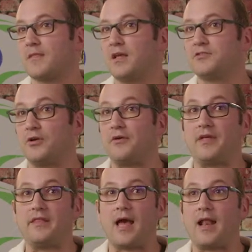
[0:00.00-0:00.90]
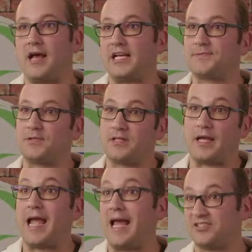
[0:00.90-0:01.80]
So then that hospital is like,
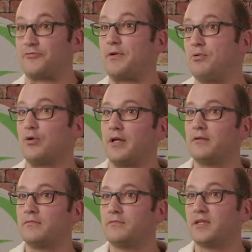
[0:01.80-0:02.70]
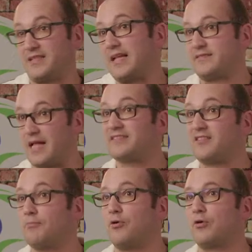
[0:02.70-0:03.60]
has to report it because that's, that's their
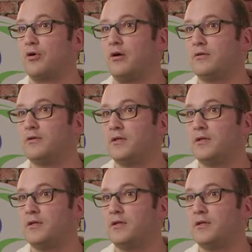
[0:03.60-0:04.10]
protocol.